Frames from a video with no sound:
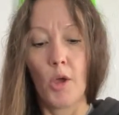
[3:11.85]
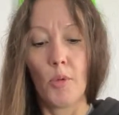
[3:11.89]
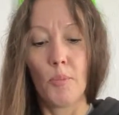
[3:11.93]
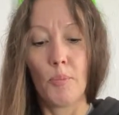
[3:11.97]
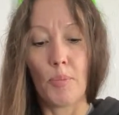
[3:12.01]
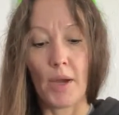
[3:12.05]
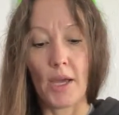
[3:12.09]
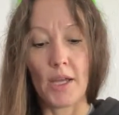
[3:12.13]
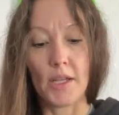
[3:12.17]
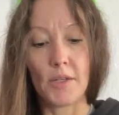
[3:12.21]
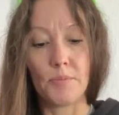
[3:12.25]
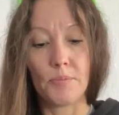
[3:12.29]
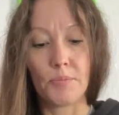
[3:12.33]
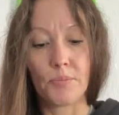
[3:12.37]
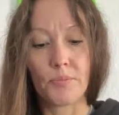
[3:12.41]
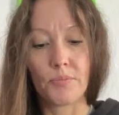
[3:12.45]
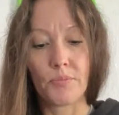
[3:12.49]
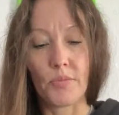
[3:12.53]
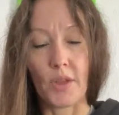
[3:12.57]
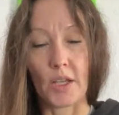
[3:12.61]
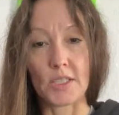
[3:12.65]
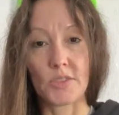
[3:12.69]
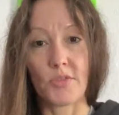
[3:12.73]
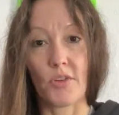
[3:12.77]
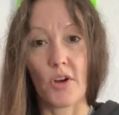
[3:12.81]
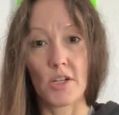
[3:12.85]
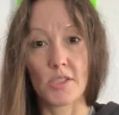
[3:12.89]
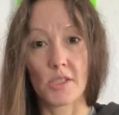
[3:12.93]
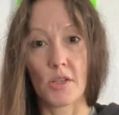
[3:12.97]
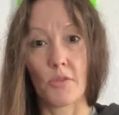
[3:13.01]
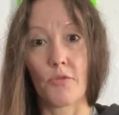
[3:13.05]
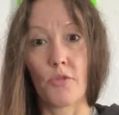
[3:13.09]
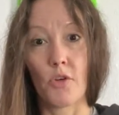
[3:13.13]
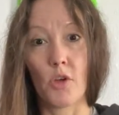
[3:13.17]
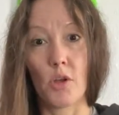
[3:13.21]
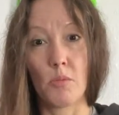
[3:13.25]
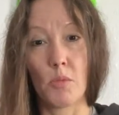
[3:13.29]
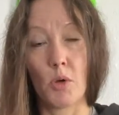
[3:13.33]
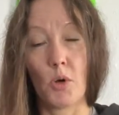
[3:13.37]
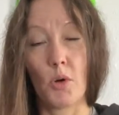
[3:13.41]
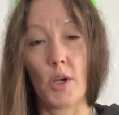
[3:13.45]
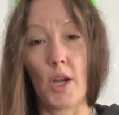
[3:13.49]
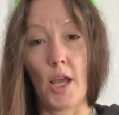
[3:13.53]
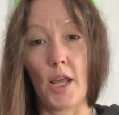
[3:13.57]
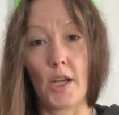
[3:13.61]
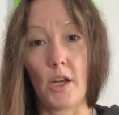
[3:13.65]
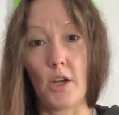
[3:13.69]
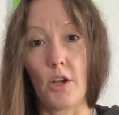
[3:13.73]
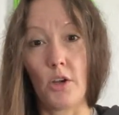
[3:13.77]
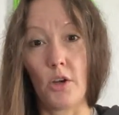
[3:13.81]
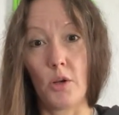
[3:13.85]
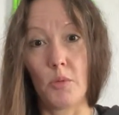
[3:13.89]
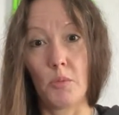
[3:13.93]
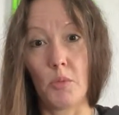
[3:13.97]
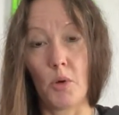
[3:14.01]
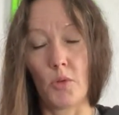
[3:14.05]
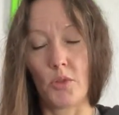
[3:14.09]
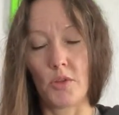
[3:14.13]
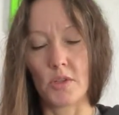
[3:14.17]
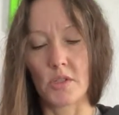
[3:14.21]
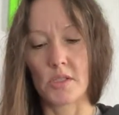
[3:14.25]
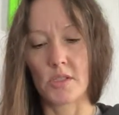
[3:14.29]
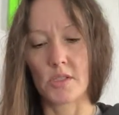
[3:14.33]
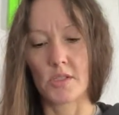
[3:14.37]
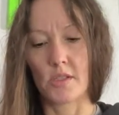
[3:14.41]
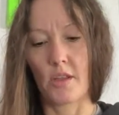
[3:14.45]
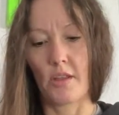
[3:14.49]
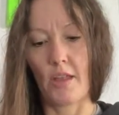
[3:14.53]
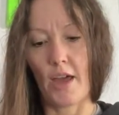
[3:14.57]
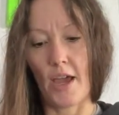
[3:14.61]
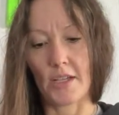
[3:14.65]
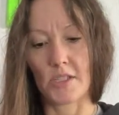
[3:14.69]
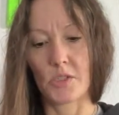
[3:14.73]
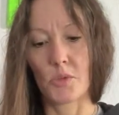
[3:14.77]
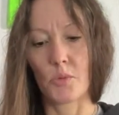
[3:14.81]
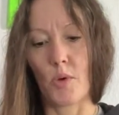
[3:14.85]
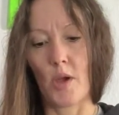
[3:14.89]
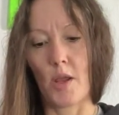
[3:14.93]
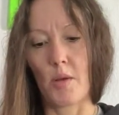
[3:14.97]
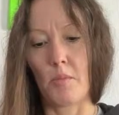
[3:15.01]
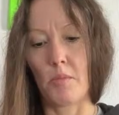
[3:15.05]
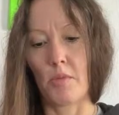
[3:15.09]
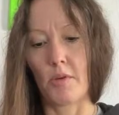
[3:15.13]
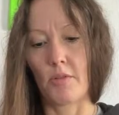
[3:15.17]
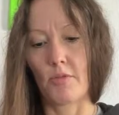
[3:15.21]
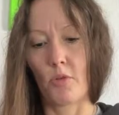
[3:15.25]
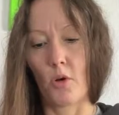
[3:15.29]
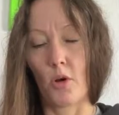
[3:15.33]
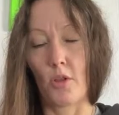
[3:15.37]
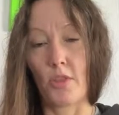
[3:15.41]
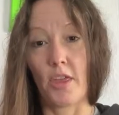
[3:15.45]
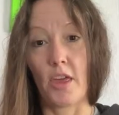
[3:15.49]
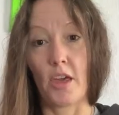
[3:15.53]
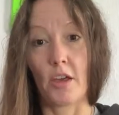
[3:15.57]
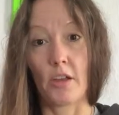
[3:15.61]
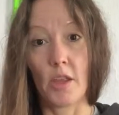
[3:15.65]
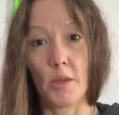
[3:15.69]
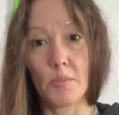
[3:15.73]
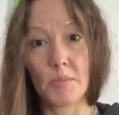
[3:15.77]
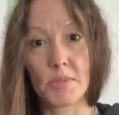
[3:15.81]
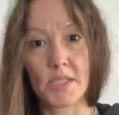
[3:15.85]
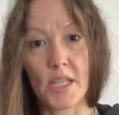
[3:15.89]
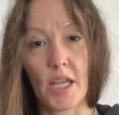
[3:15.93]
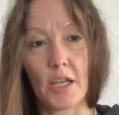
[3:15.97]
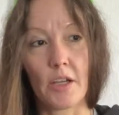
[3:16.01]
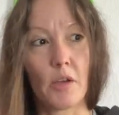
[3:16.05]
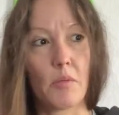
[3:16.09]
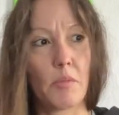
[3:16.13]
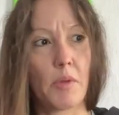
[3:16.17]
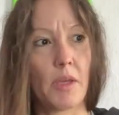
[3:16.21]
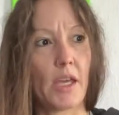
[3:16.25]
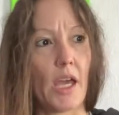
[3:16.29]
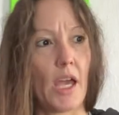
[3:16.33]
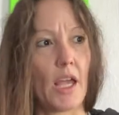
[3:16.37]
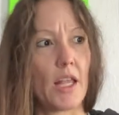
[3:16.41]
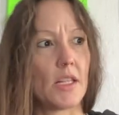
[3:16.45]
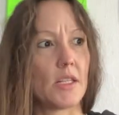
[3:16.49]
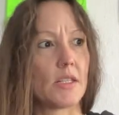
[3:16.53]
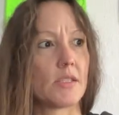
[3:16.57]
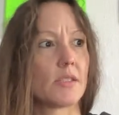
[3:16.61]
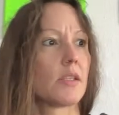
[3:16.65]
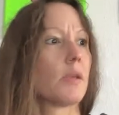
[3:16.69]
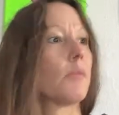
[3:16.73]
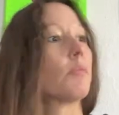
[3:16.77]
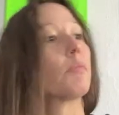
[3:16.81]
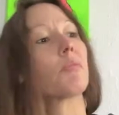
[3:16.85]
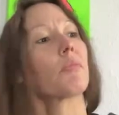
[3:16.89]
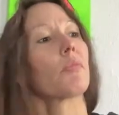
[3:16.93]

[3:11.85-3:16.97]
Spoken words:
But as far as a full moon and a new moon, this is the last one before the eclipse cycle begins.